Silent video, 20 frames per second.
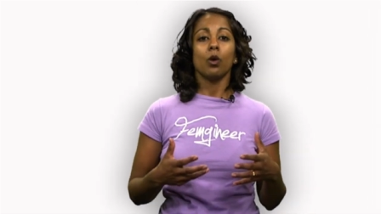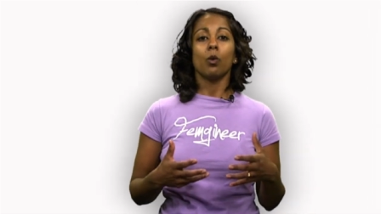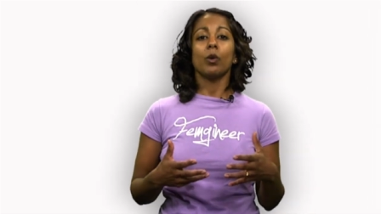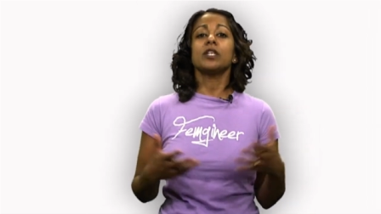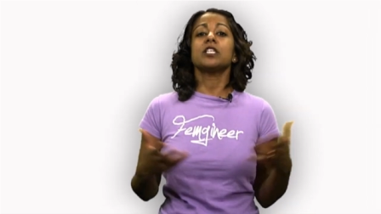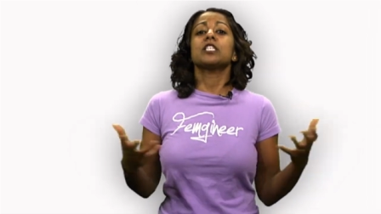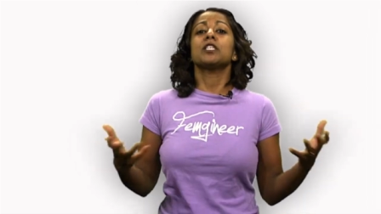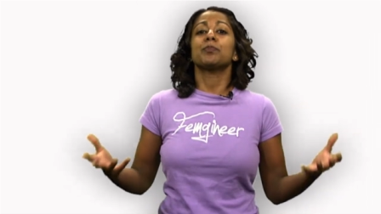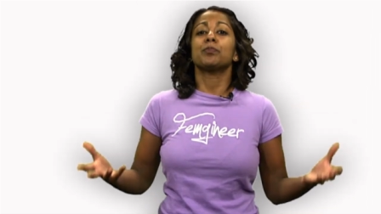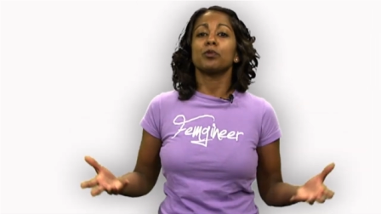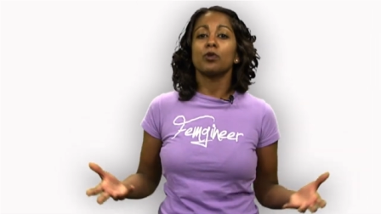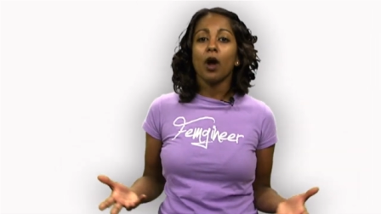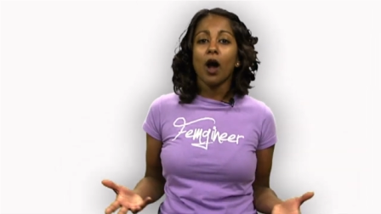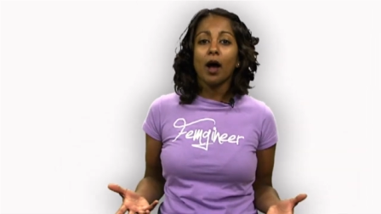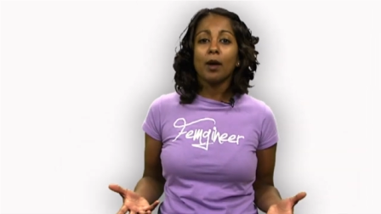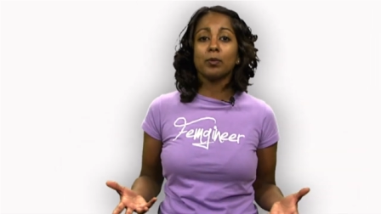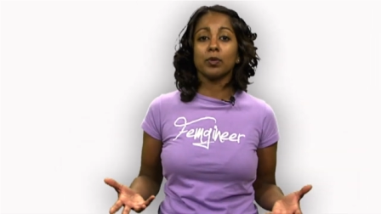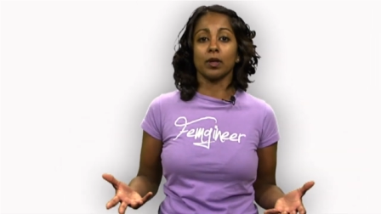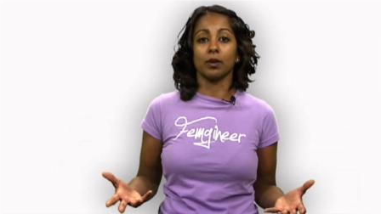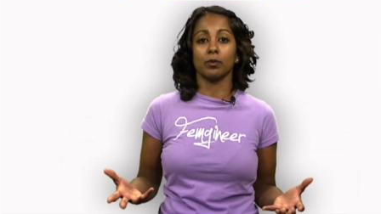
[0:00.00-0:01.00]
what's the
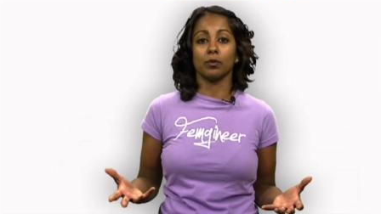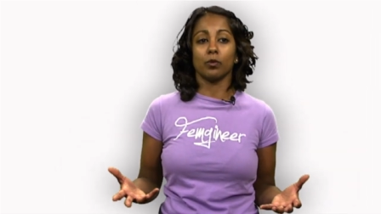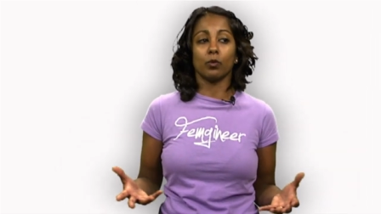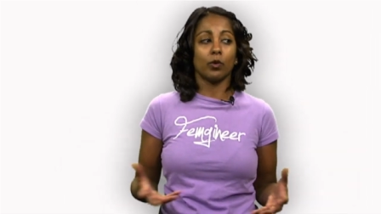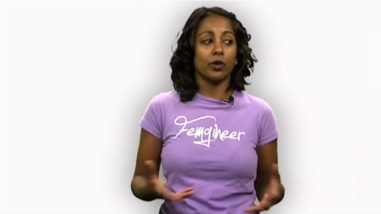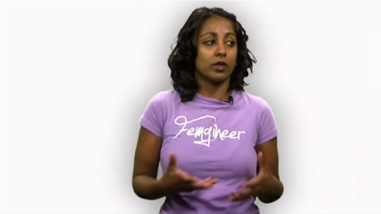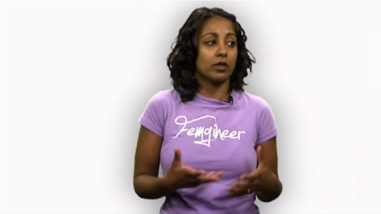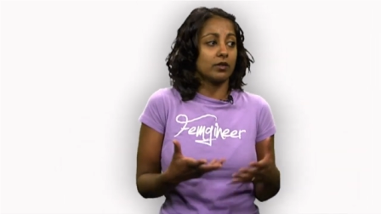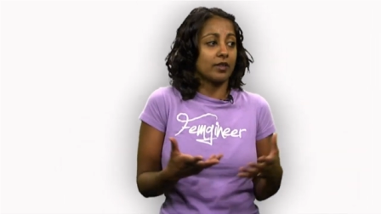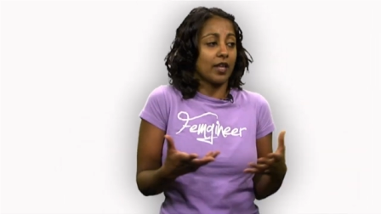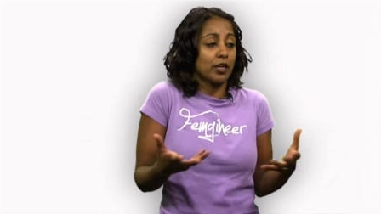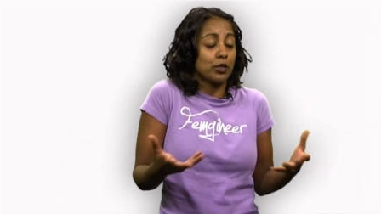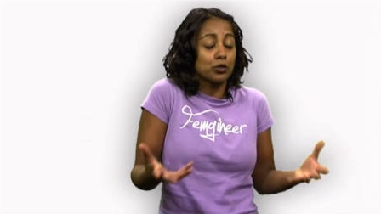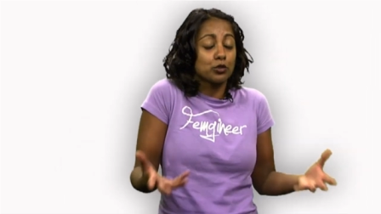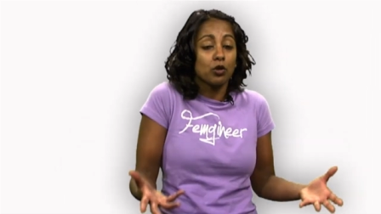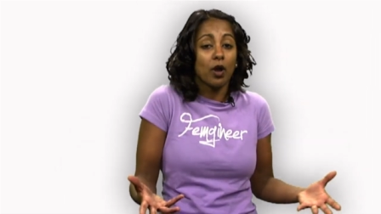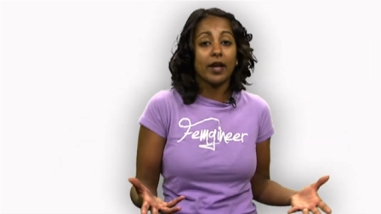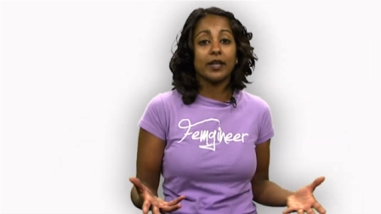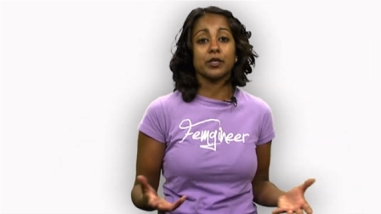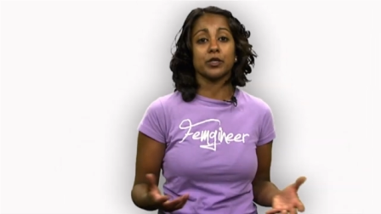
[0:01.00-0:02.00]
problem what, that you're
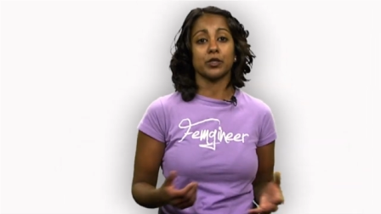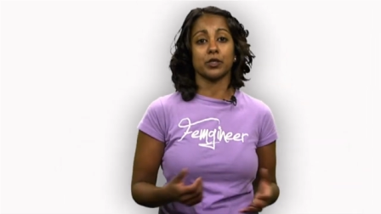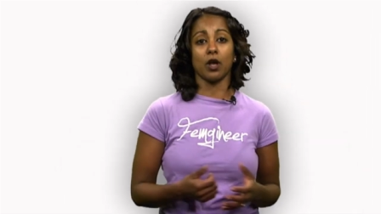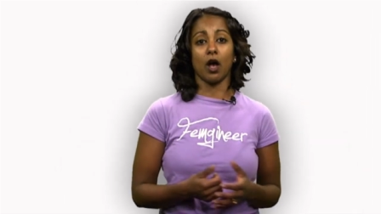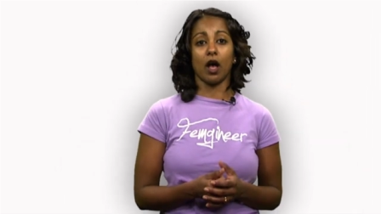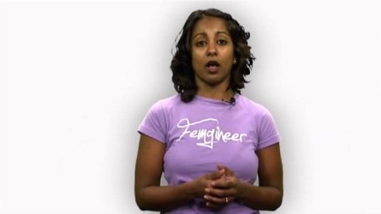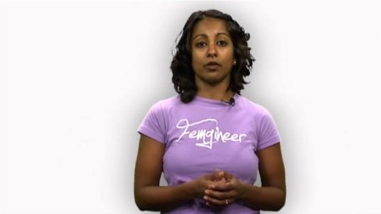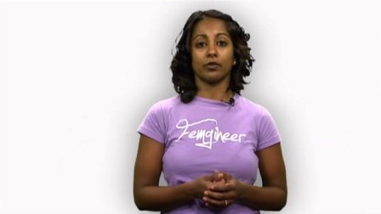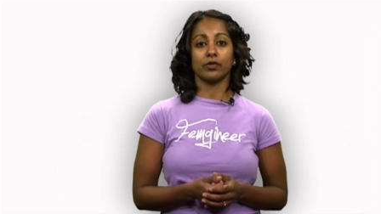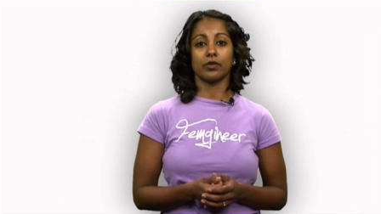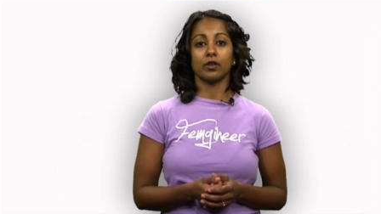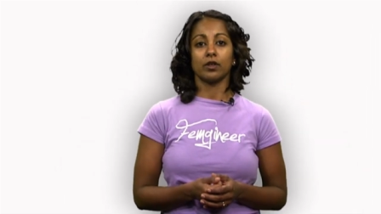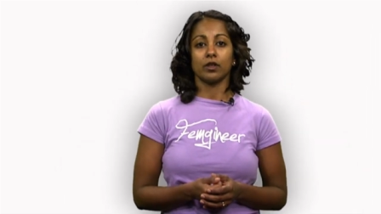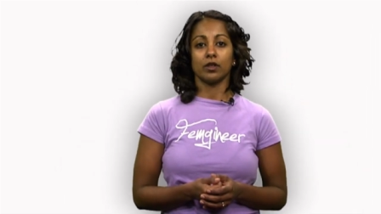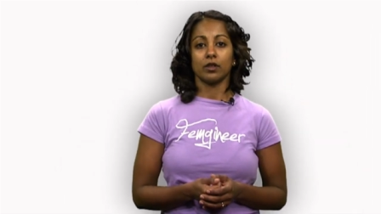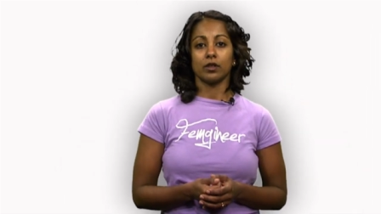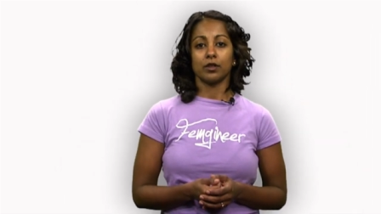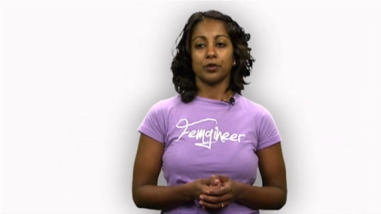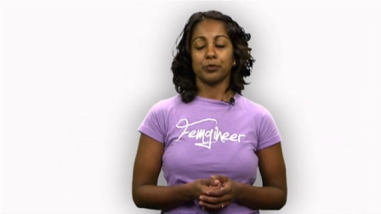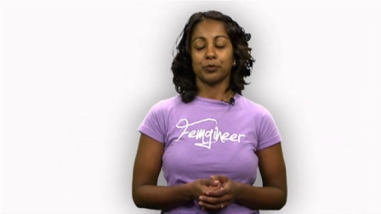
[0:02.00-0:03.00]
trying to solve?
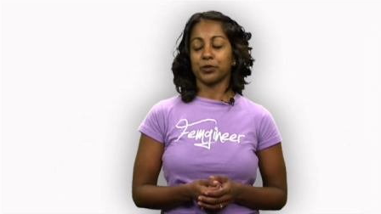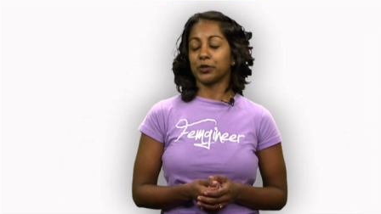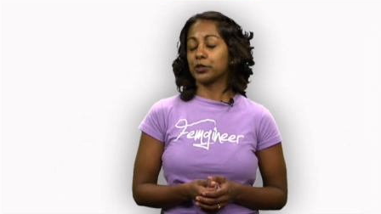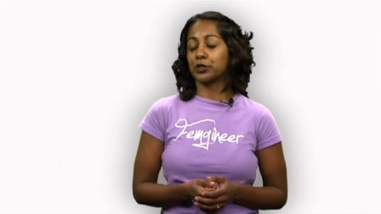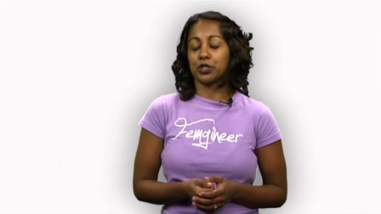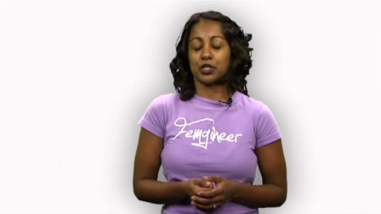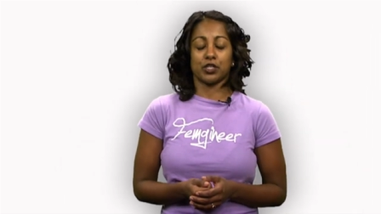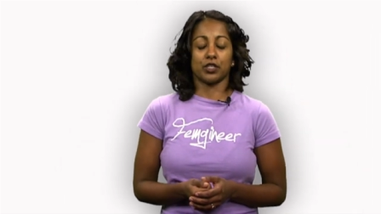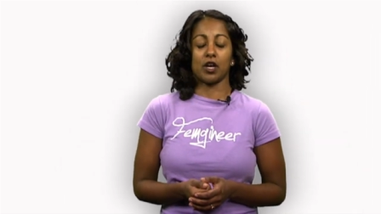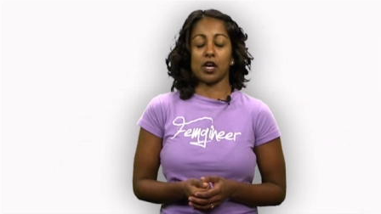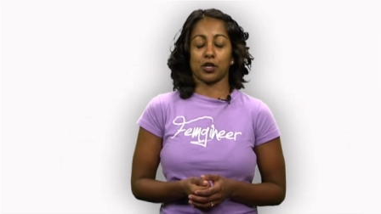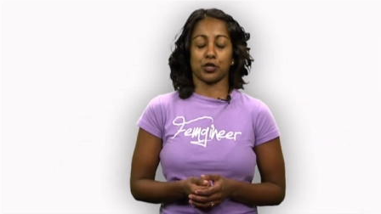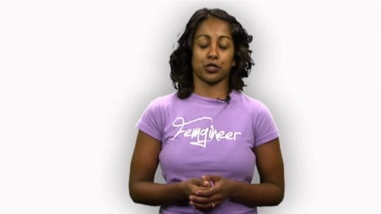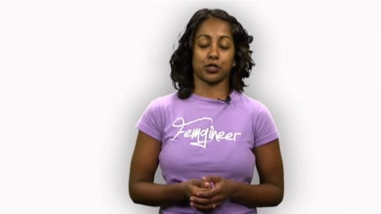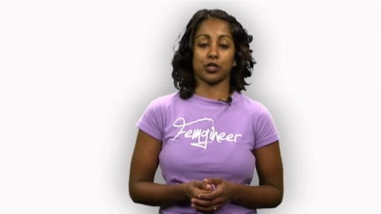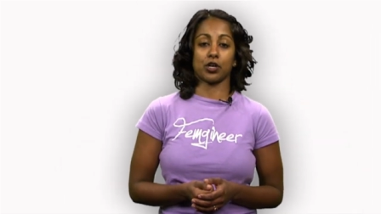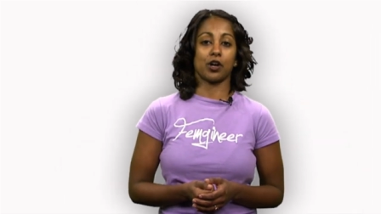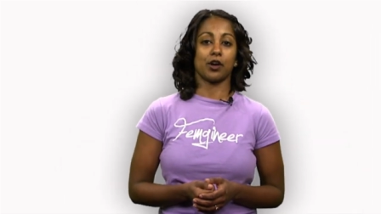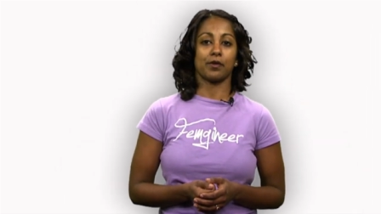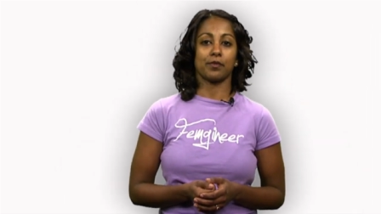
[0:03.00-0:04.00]
But they're just not
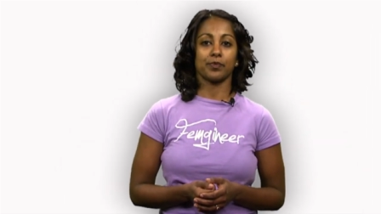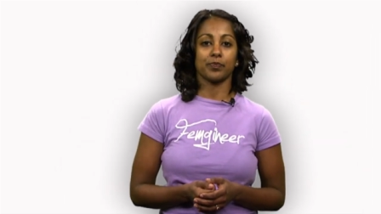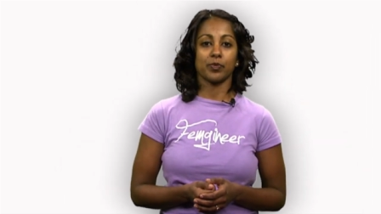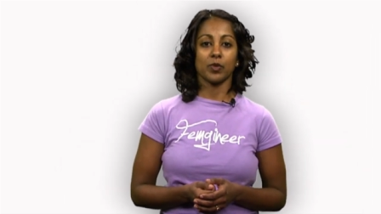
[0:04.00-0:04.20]
sure.